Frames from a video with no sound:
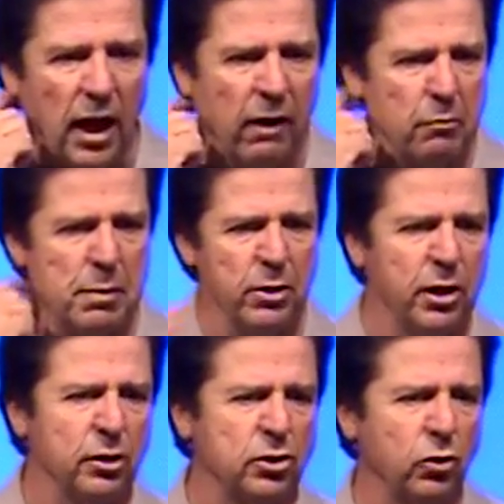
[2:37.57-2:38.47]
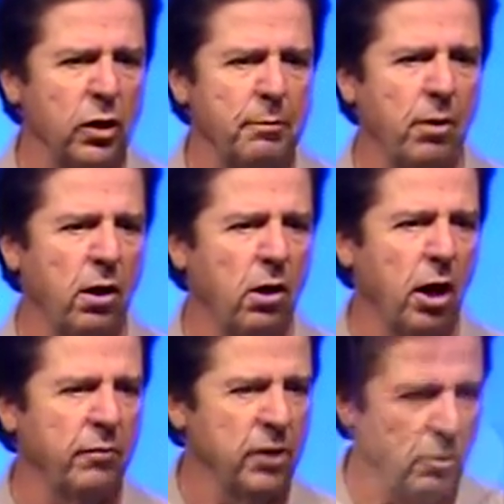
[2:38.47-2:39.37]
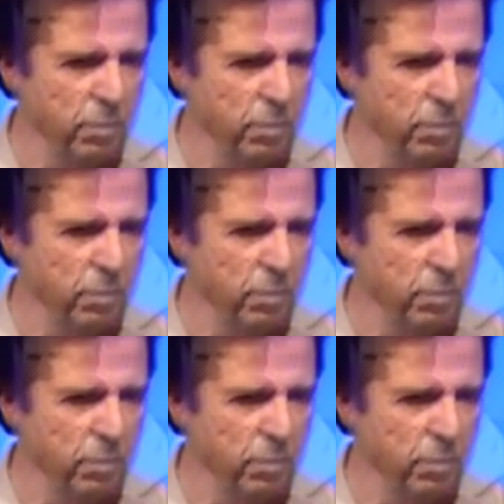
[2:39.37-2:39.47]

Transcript: I remember hearing the story at Paul Harvey. Y'all